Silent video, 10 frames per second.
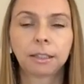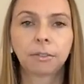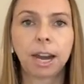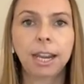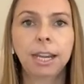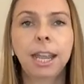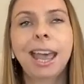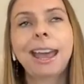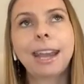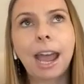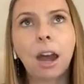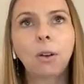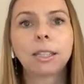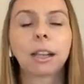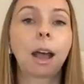right? And now
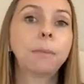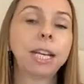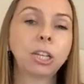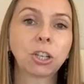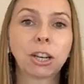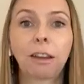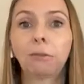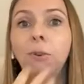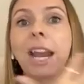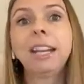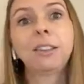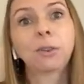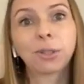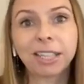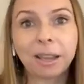it's a combination of writing
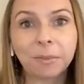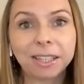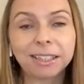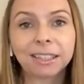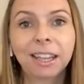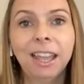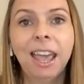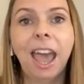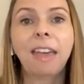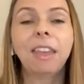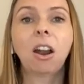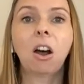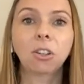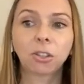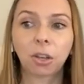those statements and then
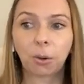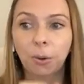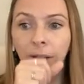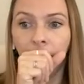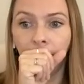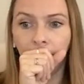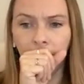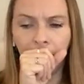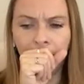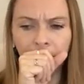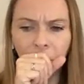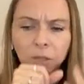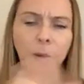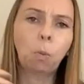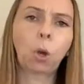also,
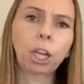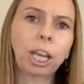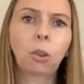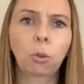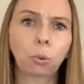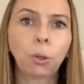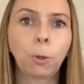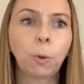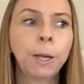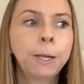working through